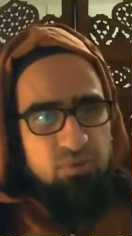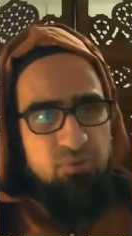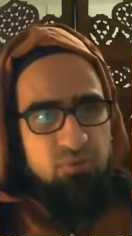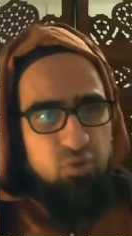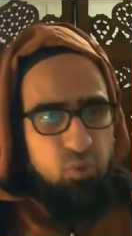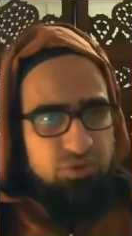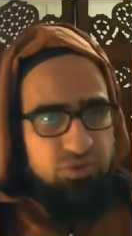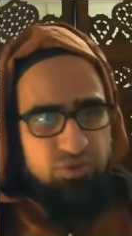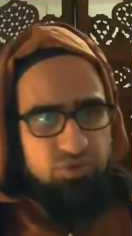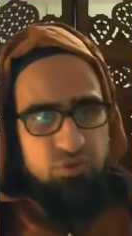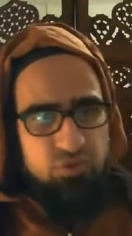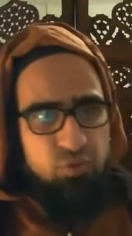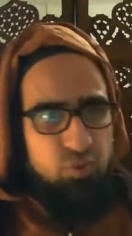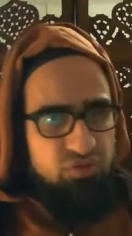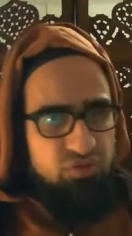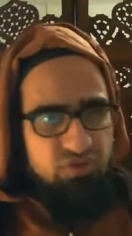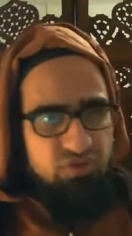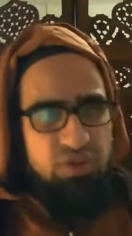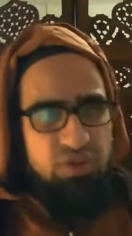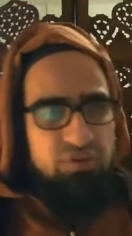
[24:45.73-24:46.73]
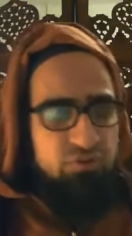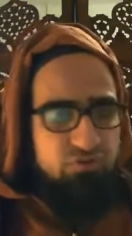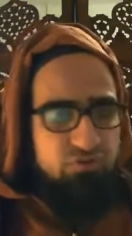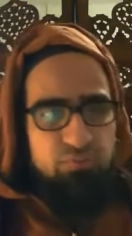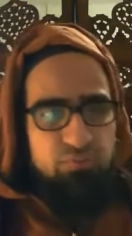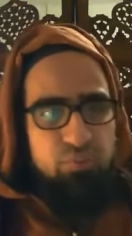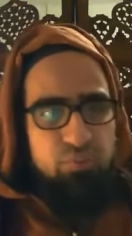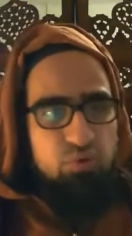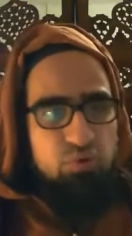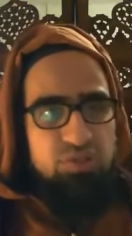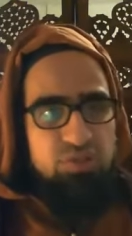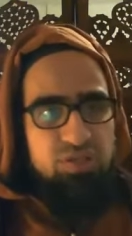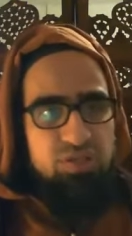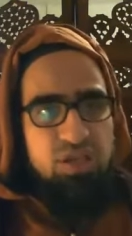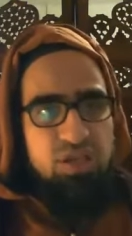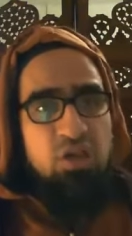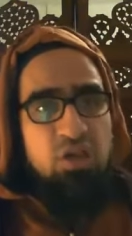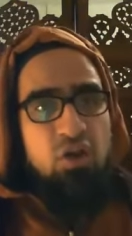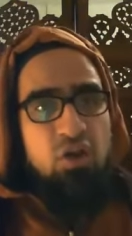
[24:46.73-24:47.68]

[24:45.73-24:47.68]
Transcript: 20, 25 different points